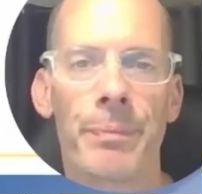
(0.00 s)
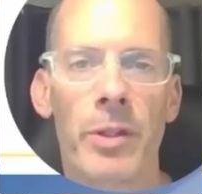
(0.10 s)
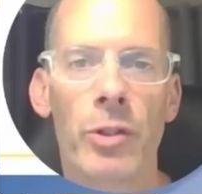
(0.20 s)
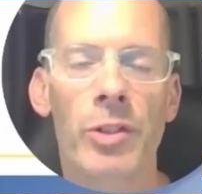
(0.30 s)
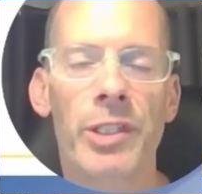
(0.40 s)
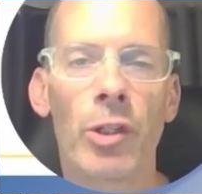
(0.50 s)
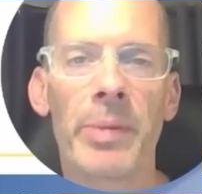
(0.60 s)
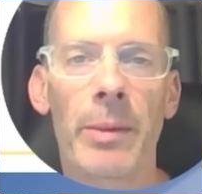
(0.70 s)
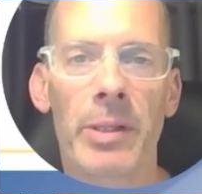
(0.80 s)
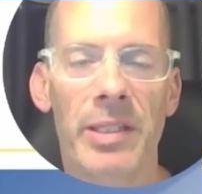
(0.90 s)
You'll still be
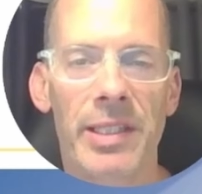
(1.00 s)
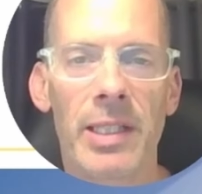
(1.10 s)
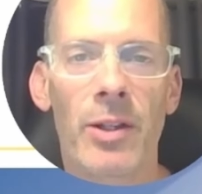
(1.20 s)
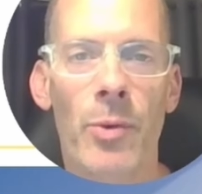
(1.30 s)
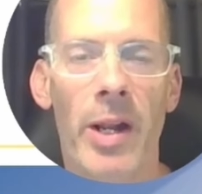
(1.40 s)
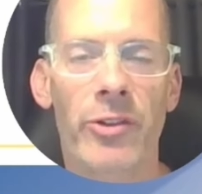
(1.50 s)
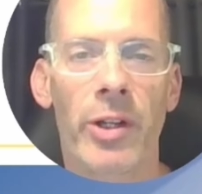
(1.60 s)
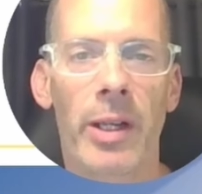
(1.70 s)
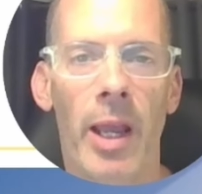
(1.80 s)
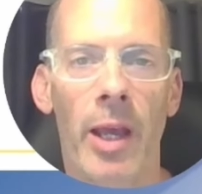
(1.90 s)
able to see the
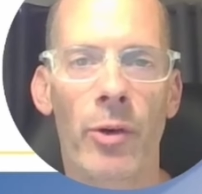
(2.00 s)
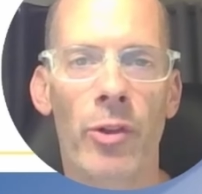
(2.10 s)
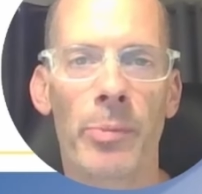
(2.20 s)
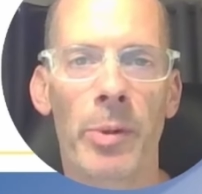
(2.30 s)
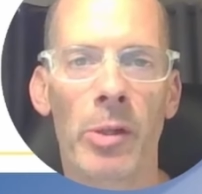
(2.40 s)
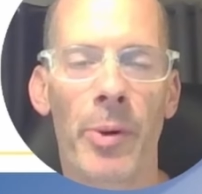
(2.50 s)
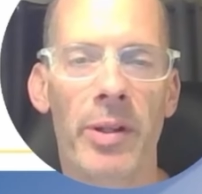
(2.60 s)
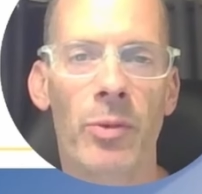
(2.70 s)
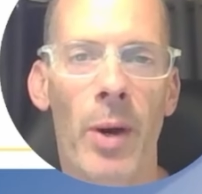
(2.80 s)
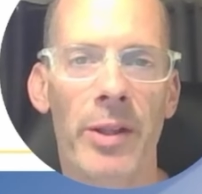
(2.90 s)
question and all the bullet points
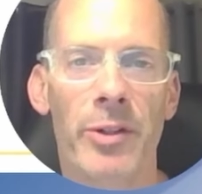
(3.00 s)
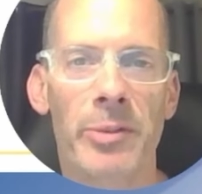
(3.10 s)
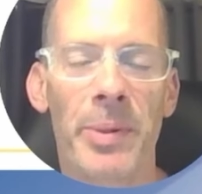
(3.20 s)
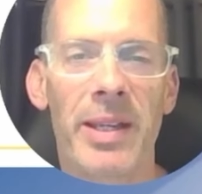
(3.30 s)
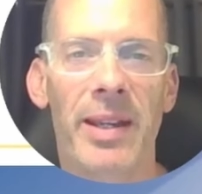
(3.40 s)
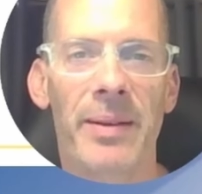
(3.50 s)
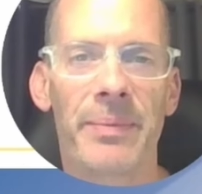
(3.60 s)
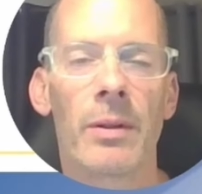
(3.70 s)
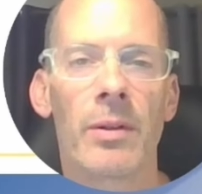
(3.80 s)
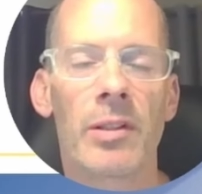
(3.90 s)
while you're speaking.
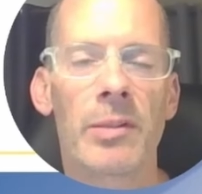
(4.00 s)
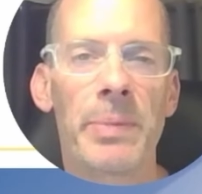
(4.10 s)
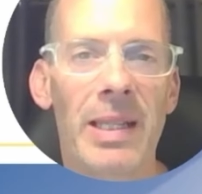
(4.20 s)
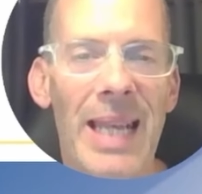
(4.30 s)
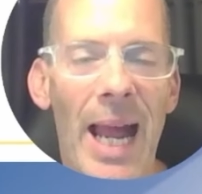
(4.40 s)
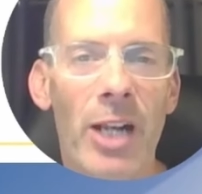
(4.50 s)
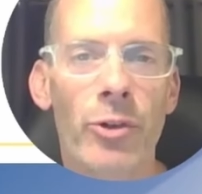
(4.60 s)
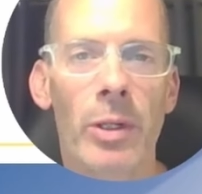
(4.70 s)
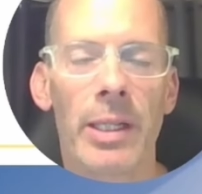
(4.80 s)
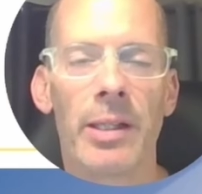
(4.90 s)
Speak
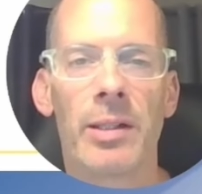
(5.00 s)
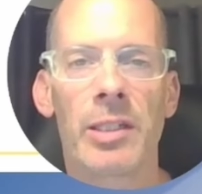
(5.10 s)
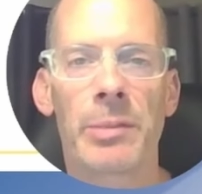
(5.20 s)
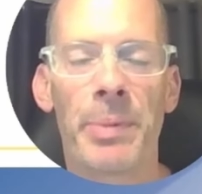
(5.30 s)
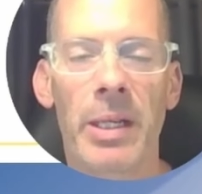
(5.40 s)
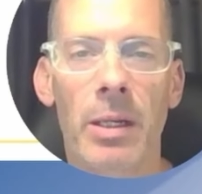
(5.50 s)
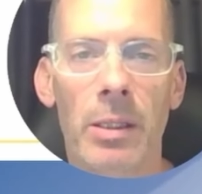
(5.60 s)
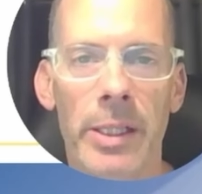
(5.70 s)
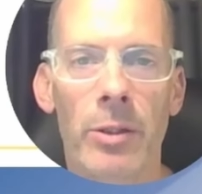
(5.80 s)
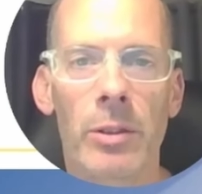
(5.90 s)
naturally, speak
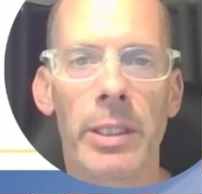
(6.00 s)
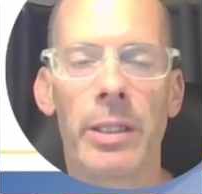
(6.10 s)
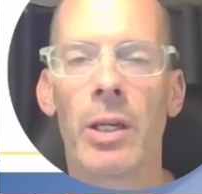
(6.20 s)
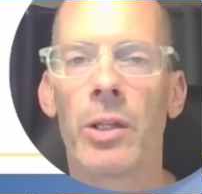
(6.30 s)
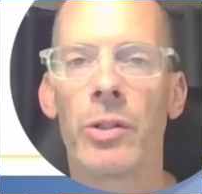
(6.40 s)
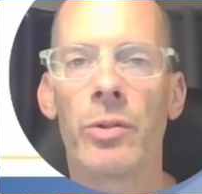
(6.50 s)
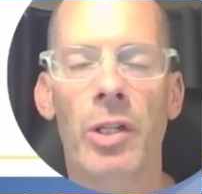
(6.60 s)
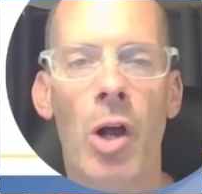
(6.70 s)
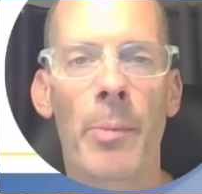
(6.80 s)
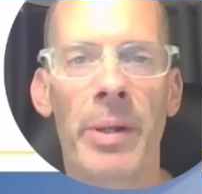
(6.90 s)
clearly, use a
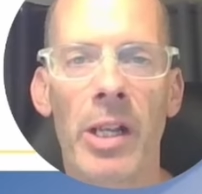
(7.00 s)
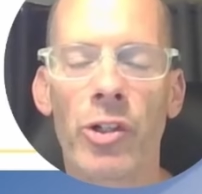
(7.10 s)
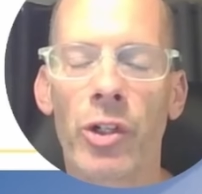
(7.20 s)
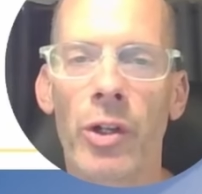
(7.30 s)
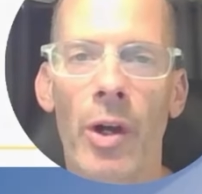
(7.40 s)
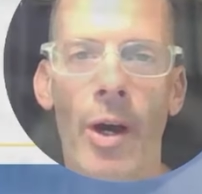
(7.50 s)
combination of